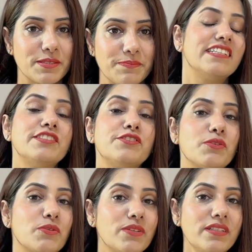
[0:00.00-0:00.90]
He
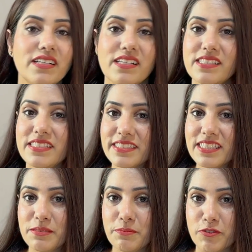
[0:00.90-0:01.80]
showed a
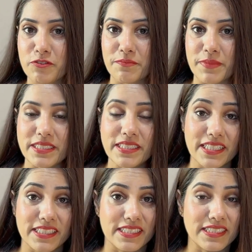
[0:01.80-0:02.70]
little improvement
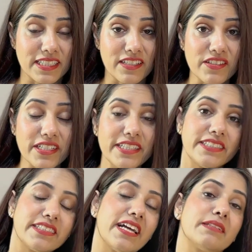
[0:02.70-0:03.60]
in his
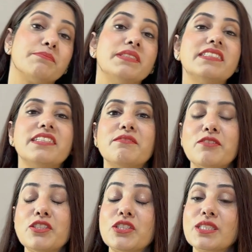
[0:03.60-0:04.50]
grade. That means there
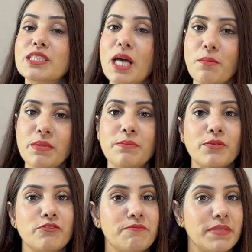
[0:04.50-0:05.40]
was some
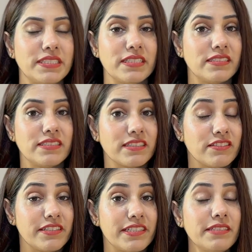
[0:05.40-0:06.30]
improvement in his
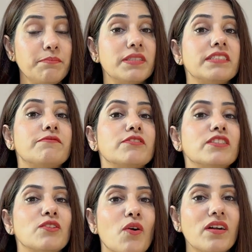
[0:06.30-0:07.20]
grade but it was
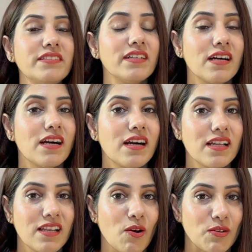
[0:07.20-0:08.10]
not a
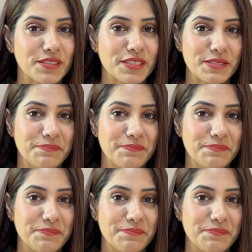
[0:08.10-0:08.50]
lot.